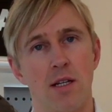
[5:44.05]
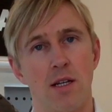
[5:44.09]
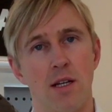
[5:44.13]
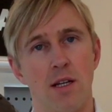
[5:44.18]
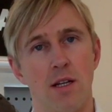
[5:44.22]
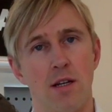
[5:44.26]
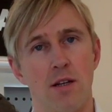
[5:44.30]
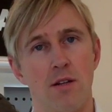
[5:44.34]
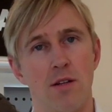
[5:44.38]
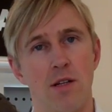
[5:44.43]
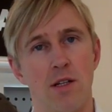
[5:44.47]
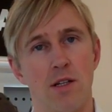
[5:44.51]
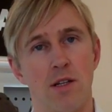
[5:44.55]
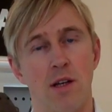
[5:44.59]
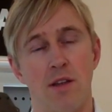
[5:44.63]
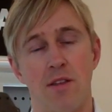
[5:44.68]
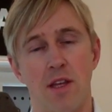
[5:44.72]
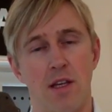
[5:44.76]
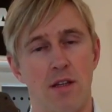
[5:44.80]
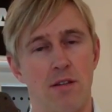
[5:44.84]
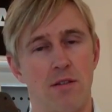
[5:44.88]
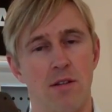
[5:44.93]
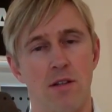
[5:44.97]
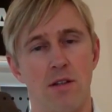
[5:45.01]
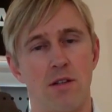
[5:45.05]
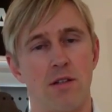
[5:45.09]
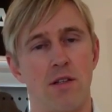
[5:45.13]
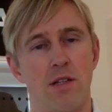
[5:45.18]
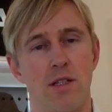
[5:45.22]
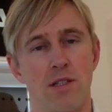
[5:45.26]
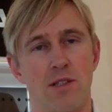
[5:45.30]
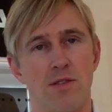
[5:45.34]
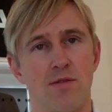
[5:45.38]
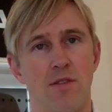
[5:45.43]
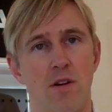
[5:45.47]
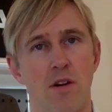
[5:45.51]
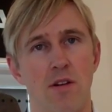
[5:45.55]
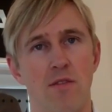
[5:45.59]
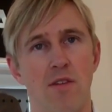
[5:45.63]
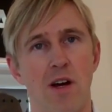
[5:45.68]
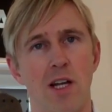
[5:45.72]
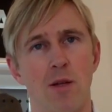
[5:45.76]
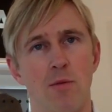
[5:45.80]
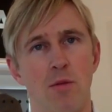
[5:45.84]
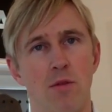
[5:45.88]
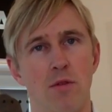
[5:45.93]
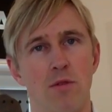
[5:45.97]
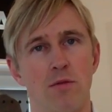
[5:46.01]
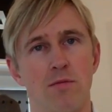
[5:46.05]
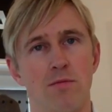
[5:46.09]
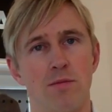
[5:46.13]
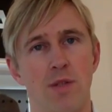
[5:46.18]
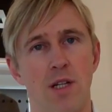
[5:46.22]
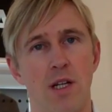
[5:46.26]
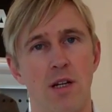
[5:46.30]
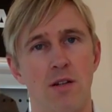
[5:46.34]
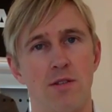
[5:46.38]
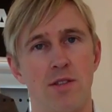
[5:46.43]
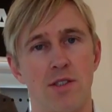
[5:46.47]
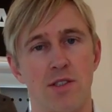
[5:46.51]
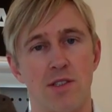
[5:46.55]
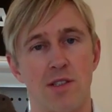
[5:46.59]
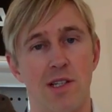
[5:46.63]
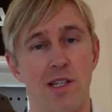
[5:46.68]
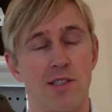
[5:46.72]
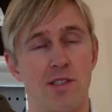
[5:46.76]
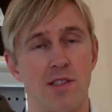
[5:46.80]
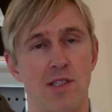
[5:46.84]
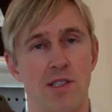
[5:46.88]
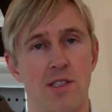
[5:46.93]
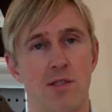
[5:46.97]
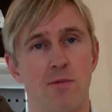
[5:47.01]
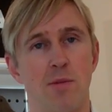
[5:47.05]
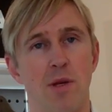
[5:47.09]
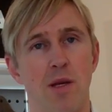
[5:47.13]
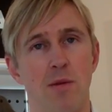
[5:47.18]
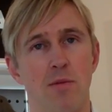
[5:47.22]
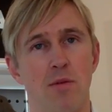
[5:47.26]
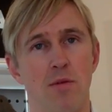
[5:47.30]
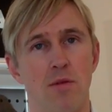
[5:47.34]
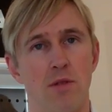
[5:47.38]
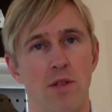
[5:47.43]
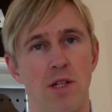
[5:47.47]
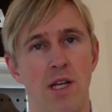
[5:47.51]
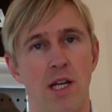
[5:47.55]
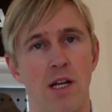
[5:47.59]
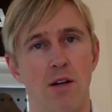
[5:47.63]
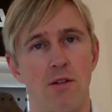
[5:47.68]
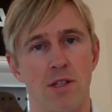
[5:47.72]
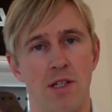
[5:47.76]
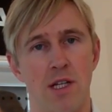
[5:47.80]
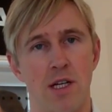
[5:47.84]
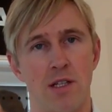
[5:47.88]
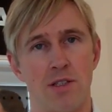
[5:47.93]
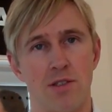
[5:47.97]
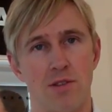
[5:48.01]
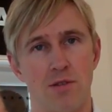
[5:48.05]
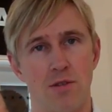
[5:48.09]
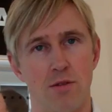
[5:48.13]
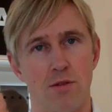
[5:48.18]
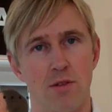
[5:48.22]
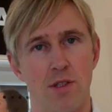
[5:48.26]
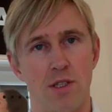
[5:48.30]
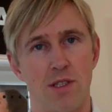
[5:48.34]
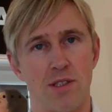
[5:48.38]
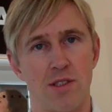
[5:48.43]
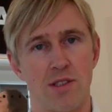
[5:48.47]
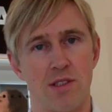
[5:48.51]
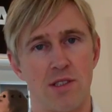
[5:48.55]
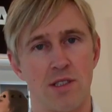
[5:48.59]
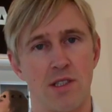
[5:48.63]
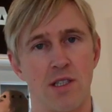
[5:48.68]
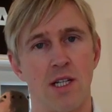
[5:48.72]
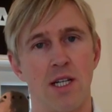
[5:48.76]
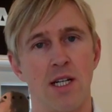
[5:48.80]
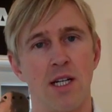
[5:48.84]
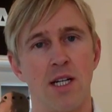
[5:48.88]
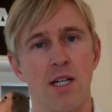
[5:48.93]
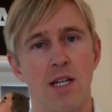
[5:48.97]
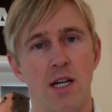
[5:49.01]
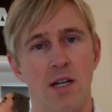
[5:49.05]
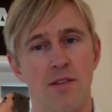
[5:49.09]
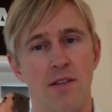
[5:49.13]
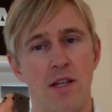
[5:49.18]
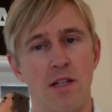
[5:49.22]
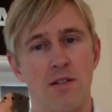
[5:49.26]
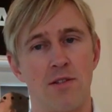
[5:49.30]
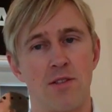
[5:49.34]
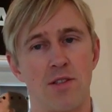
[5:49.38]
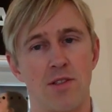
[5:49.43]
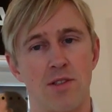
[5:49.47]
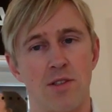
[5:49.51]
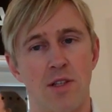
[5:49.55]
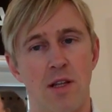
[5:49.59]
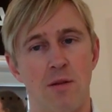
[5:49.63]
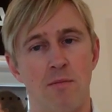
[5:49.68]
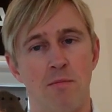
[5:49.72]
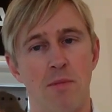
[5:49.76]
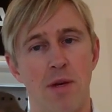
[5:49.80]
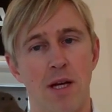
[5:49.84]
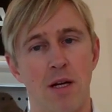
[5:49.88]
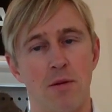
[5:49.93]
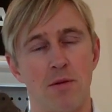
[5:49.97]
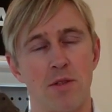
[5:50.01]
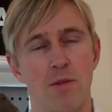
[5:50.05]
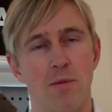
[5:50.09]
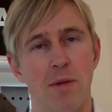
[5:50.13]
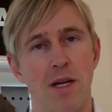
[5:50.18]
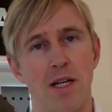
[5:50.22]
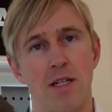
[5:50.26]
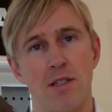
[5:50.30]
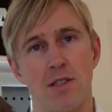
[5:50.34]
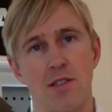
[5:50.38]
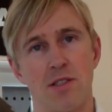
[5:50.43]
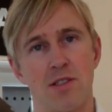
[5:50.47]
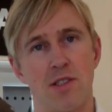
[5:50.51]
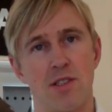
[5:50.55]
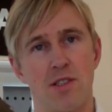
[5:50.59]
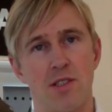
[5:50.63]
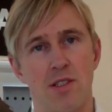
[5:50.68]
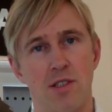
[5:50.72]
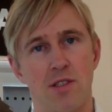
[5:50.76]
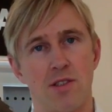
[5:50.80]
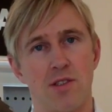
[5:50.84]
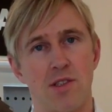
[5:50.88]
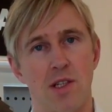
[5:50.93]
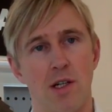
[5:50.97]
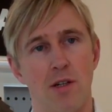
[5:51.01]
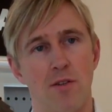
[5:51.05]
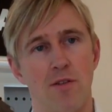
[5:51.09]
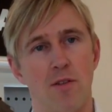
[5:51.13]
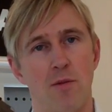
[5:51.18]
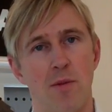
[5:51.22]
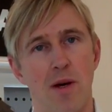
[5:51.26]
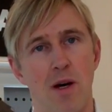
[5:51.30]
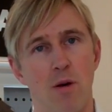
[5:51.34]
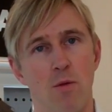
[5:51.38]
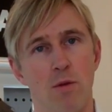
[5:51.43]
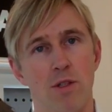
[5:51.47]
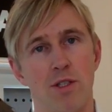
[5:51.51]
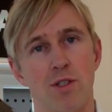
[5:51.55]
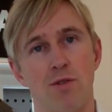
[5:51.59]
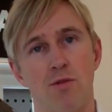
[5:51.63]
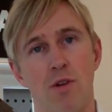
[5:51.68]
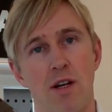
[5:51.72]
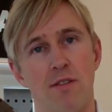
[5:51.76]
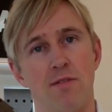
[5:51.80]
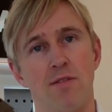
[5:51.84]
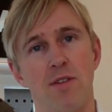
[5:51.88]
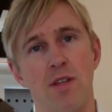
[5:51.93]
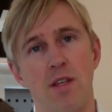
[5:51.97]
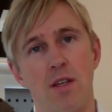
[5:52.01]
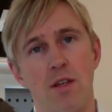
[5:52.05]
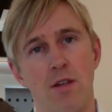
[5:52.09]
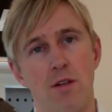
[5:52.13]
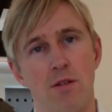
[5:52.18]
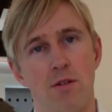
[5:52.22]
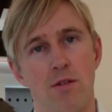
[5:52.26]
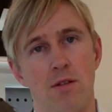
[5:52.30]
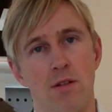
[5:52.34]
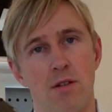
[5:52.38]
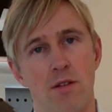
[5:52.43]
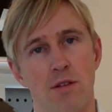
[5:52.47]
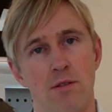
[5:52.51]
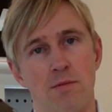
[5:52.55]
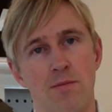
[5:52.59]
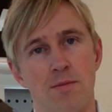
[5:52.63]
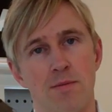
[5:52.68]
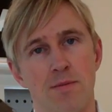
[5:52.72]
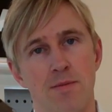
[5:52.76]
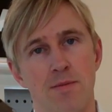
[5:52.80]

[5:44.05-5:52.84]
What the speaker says: And I think that it's very valuable, just listening to people and hearing their stories, and then being able to make a decision yourself about what's right for you.